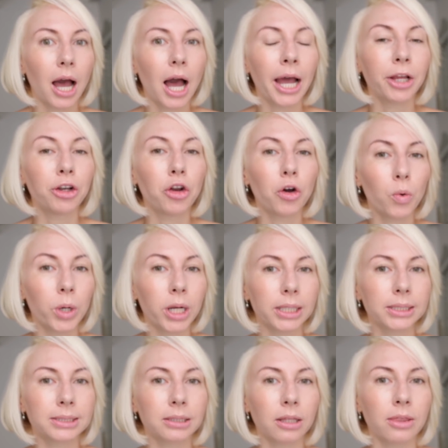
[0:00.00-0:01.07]
I
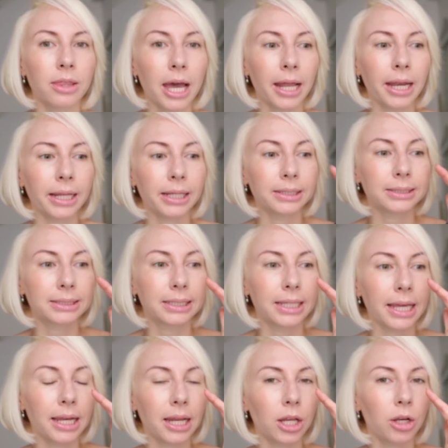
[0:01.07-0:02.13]
noticed that it's
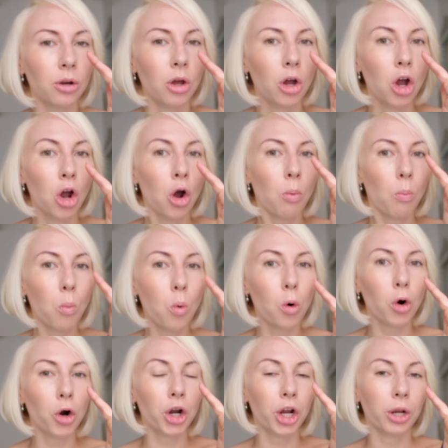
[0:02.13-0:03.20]
getting
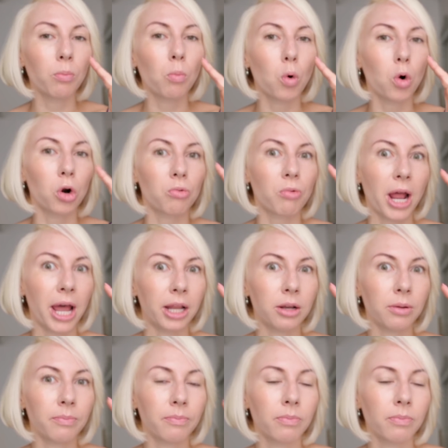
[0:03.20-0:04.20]
more and more red.